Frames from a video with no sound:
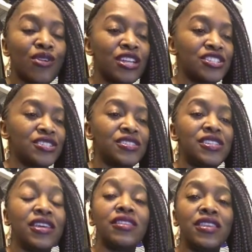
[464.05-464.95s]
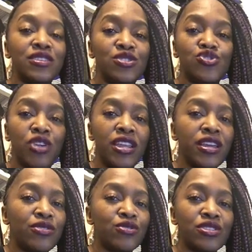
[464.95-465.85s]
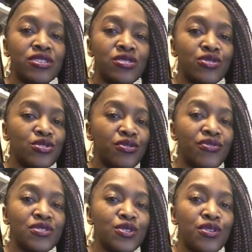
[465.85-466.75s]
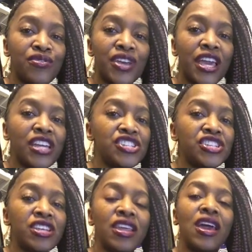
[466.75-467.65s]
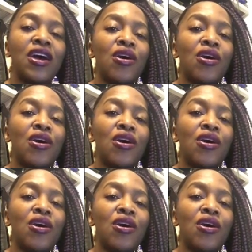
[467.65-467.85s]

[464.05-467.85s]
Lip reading: or I just did this training or this certification,